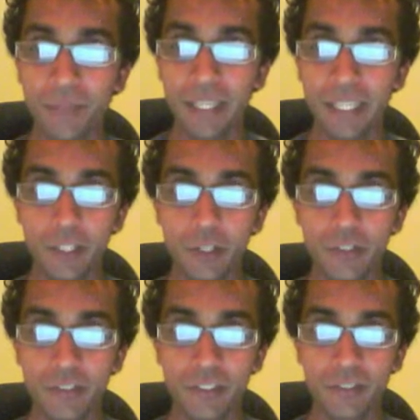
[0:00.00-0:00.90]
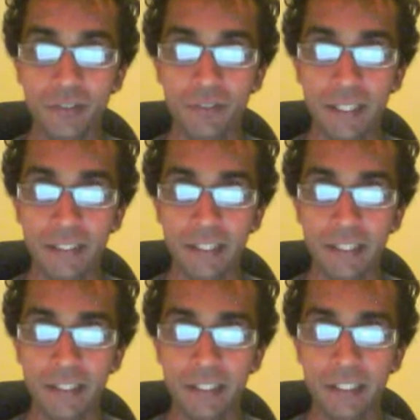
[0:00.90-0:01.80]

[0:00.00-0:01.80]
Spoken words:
he goes into the fact that